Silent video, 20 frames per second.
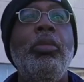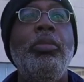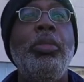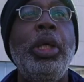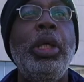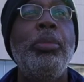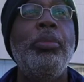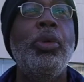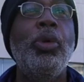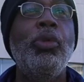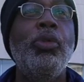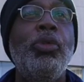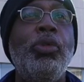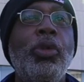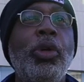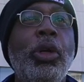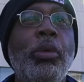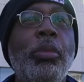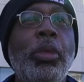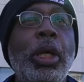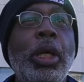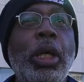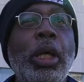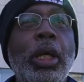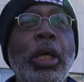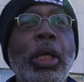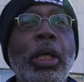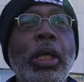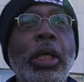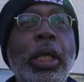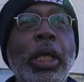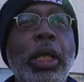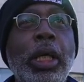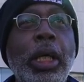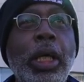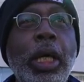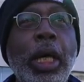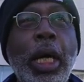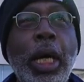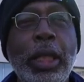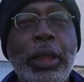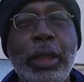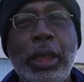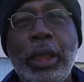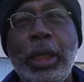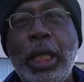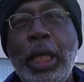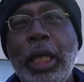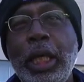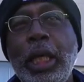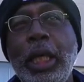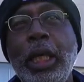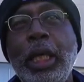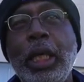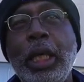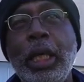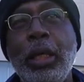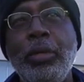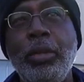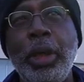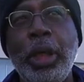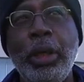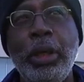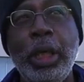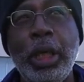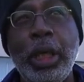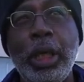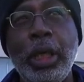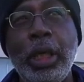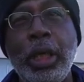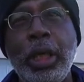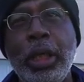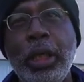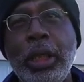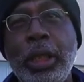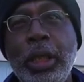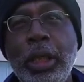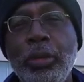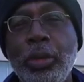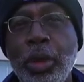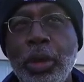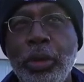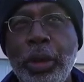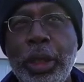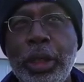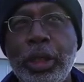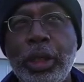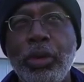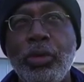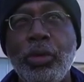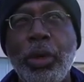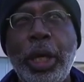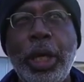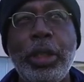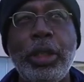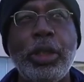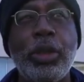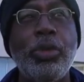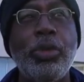people from uh, Casa de America, an immigration rights